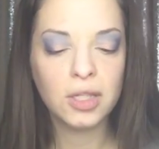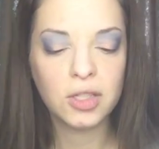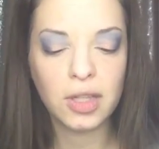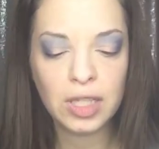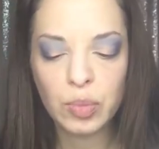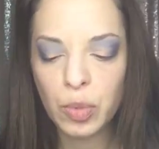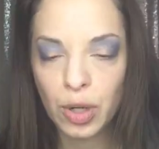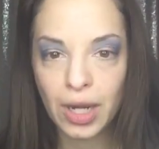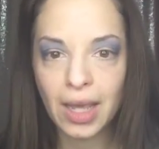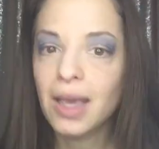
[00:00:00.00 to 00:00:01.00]
So that's
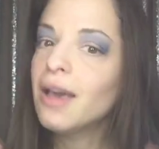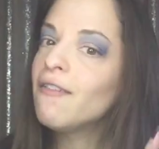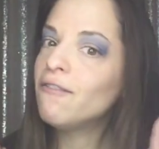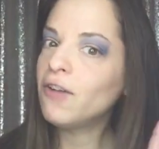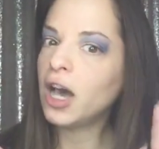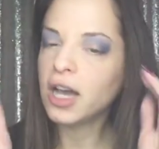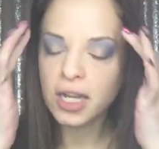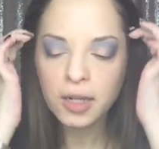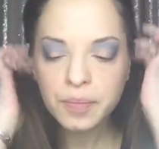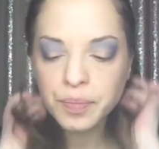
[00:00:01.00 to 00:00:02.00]
pretty
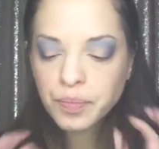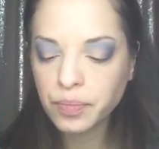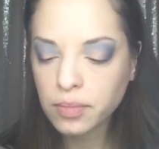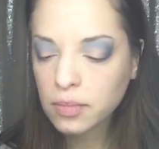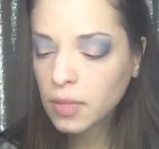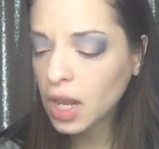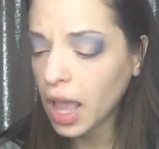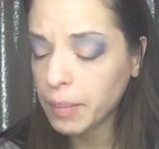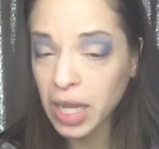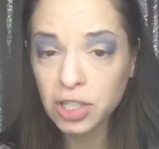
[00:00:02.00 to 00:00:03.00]
fun.
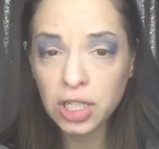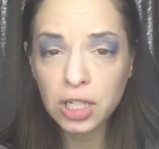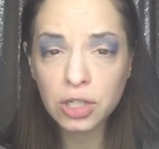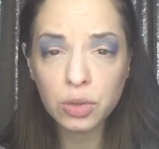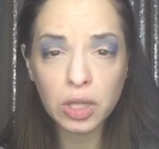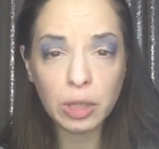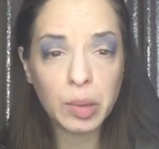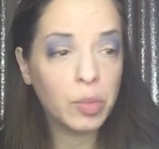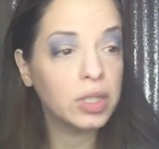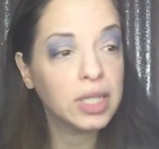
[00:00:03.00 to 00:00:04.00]
I'm actually going to do a little
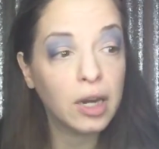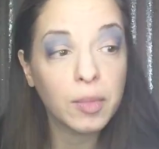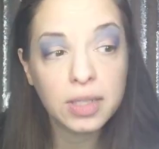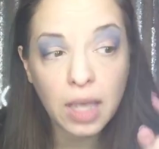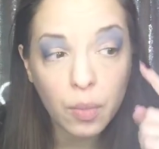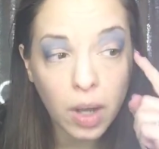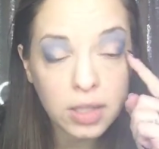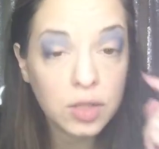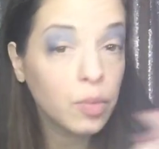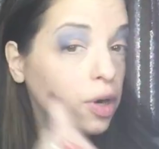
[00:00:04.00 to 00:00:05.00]
bit more denim because I
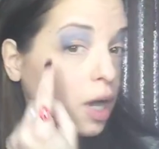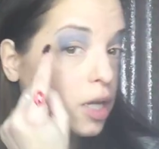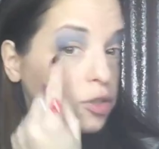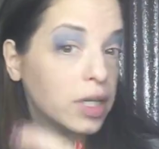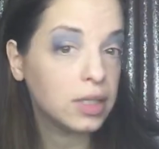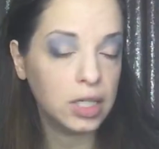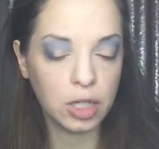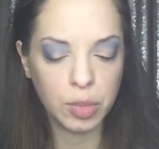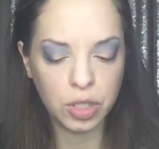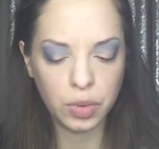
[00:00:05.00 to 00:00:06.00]
want some more contrast
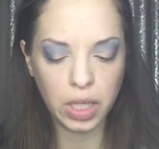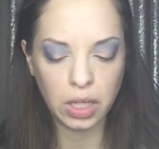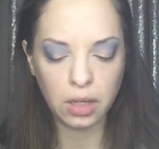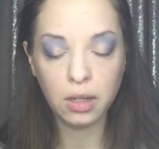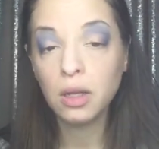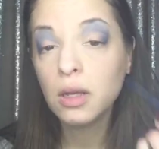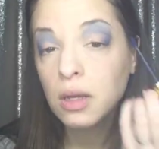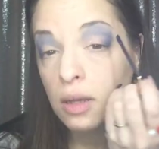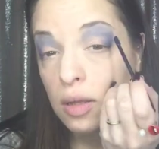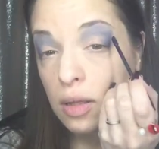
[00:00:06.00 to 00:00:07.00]
here between
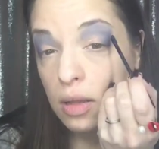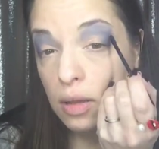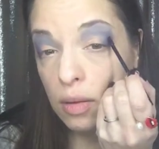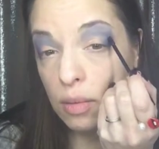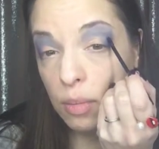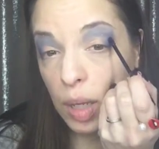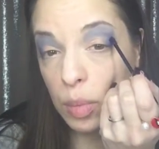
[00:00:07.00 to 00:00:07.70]
my